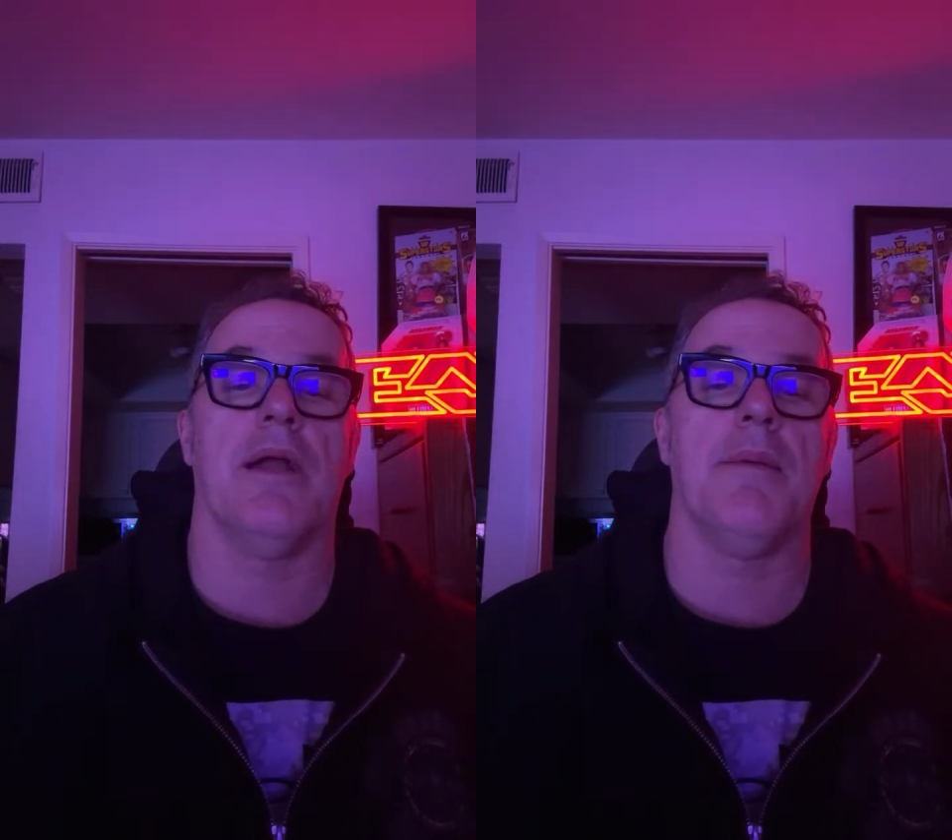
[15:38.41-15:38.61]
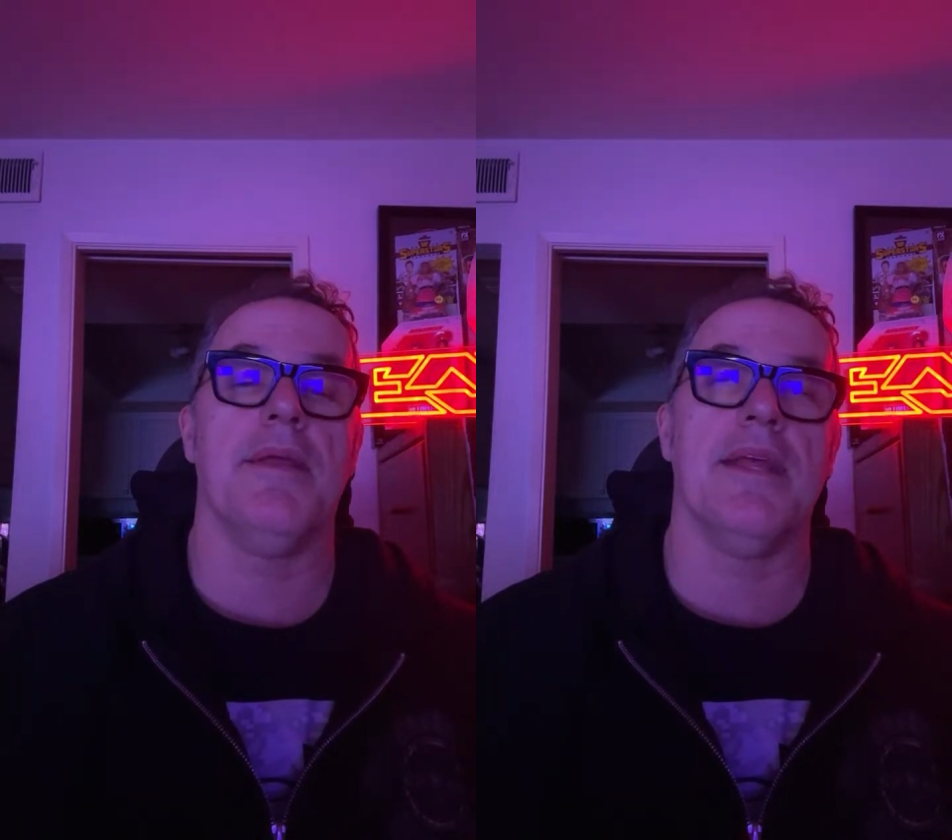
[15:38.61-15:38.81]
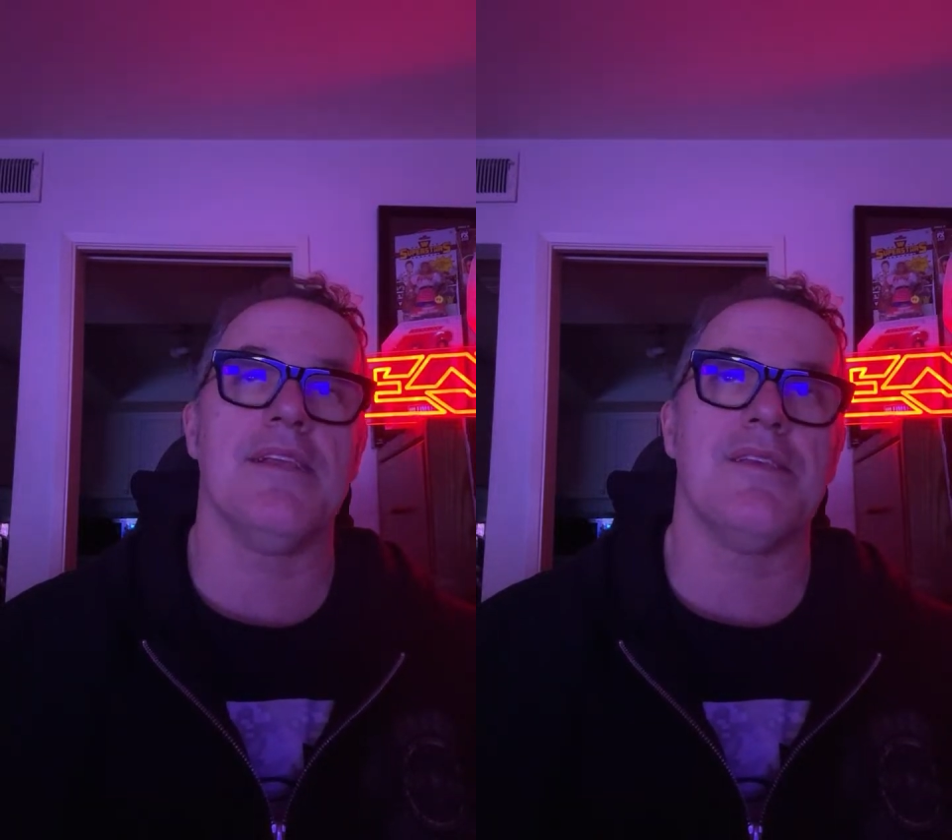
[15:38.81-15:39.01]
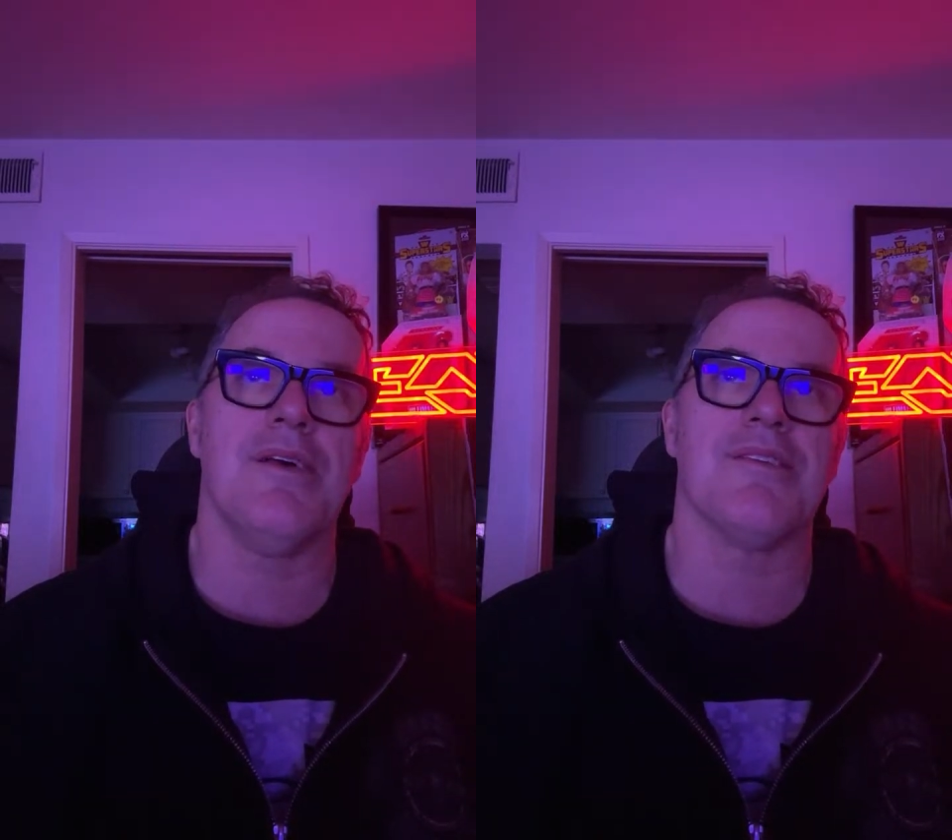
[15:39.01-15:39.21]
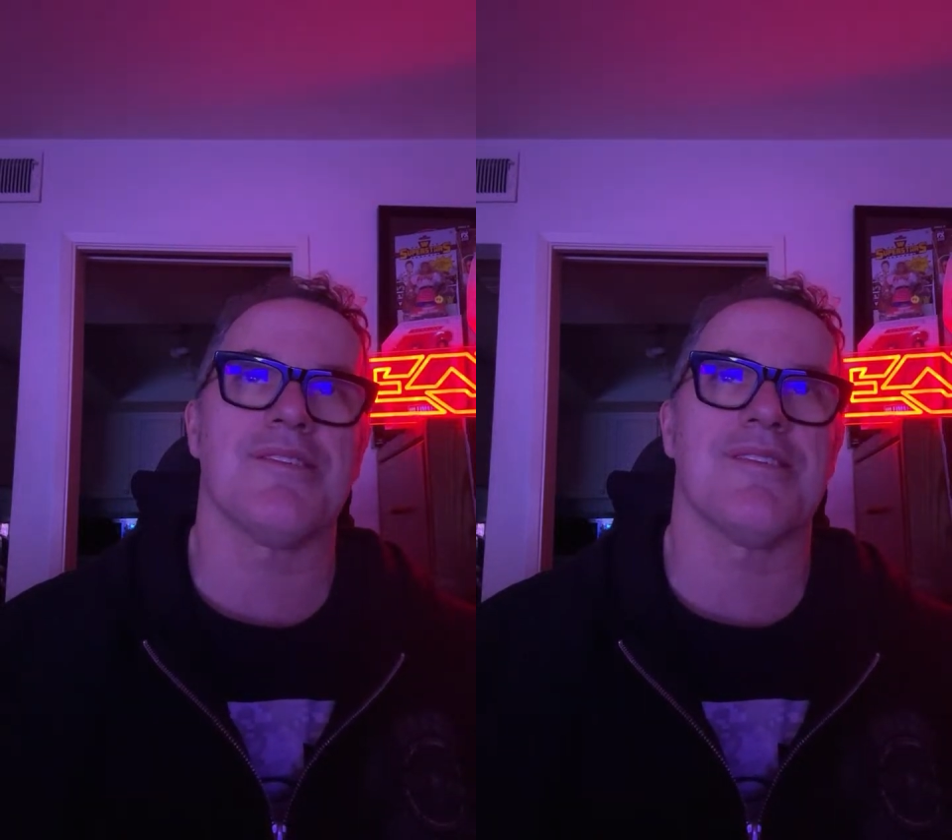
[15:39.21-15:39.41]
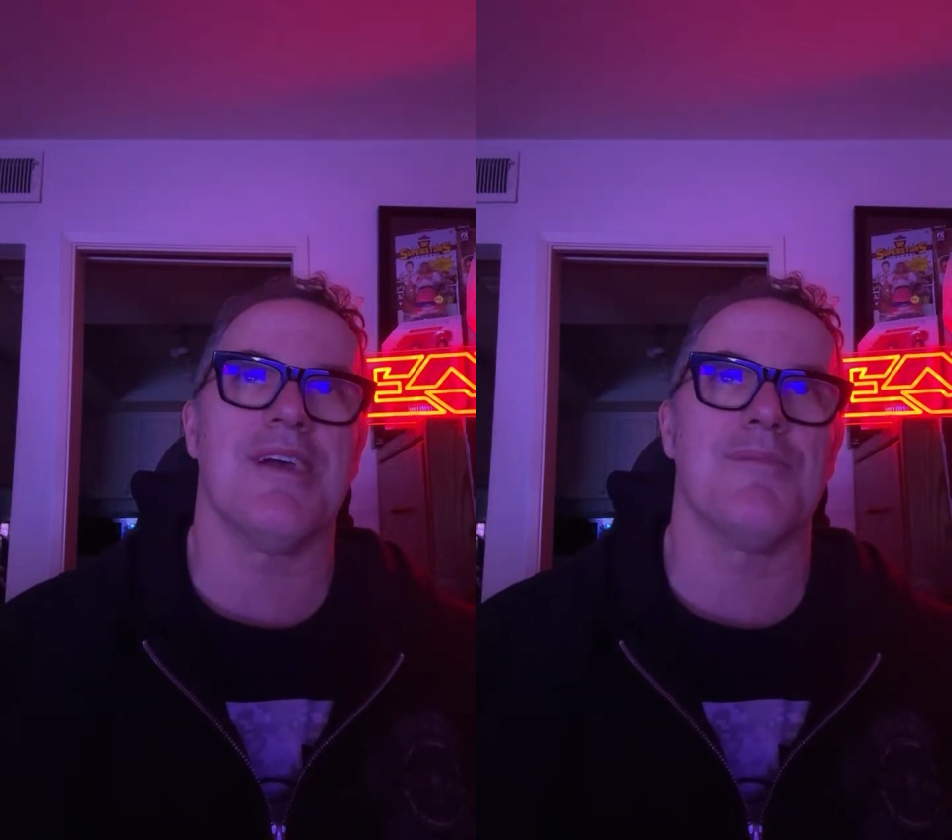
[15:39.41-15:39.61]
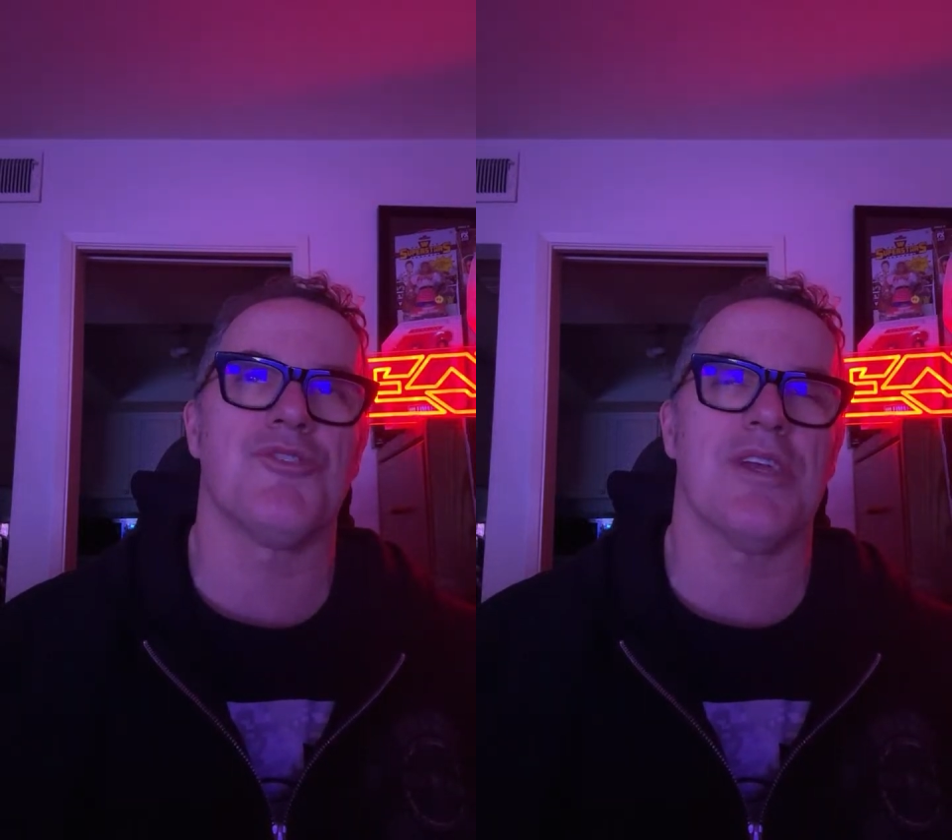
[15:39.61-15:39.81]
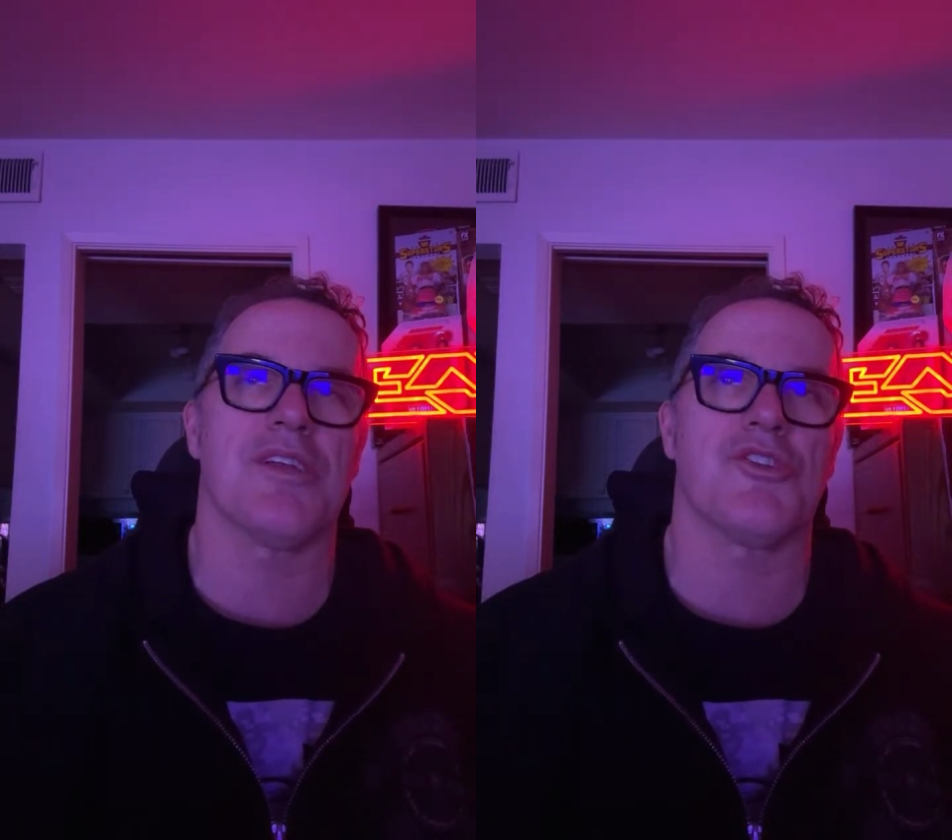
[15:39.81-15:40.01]
I mean, that's all
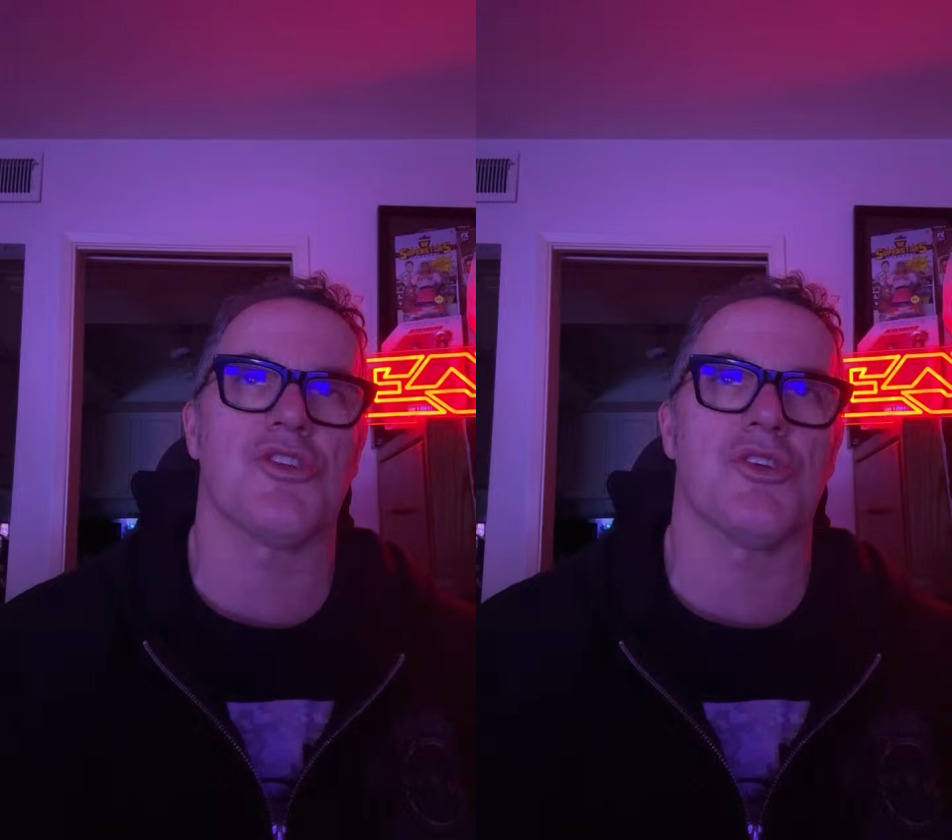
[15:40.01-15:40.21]
subject